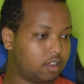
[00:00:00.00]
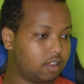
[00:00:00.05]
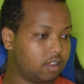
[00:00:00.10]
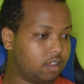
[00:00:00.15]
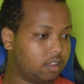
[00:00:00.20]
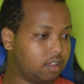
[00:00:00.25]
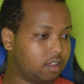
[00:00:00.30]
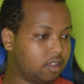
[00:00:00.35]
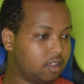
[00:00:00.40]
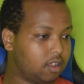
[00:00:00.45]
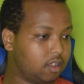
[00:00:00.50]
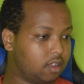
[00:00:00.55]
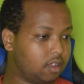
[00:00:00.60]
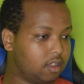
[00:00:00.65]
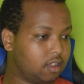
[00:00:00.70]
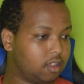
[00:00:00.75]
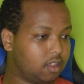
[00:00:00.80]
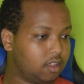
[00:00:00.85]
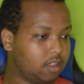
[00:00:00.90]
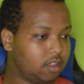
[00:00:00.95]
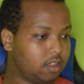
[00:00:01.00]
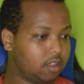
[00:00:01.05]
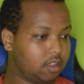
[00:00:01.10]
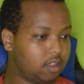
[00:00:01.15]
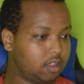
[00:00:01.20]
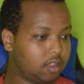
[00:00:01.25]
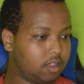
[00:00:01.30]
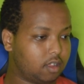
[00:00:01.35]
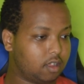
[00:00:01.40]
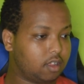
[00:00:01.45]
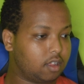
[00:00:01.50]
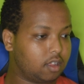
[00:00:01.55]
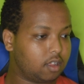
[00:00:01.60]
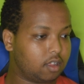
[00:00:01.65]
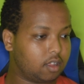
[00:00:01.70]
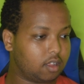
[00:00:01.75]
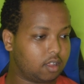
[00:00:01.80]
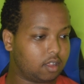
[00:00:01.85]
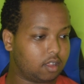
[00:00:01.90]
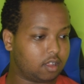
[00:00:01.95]

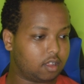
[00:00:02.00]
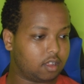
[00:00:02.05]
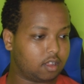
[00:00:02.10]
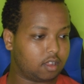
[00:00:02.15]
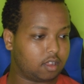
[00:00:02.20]
Nobody speaks.